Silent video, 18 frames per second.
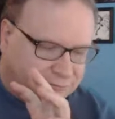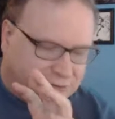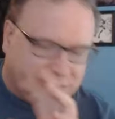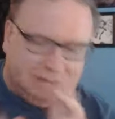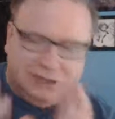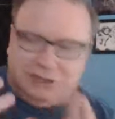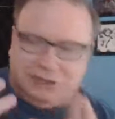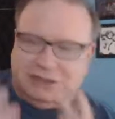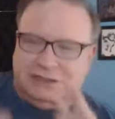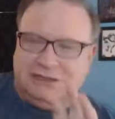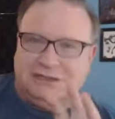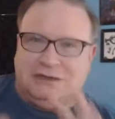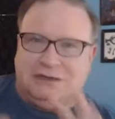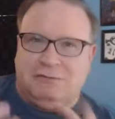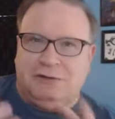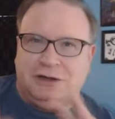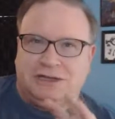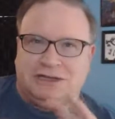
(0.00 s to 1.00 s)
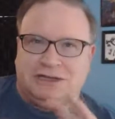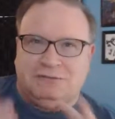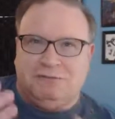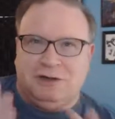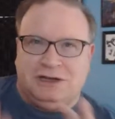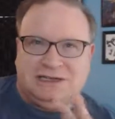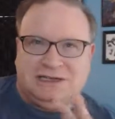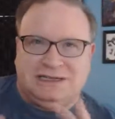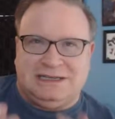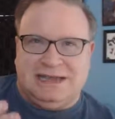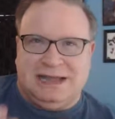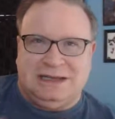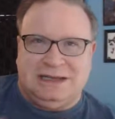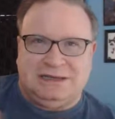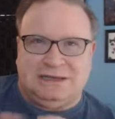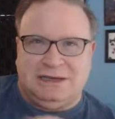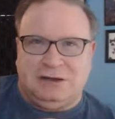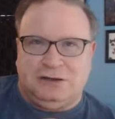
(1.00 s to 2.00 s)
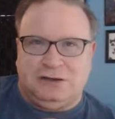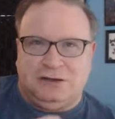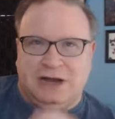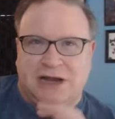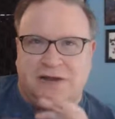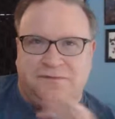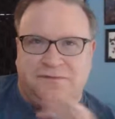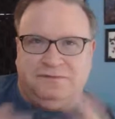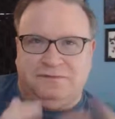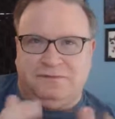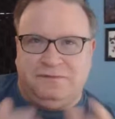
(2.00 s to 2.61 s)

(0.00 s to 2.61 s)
glitches that where it sticks, and they're trying to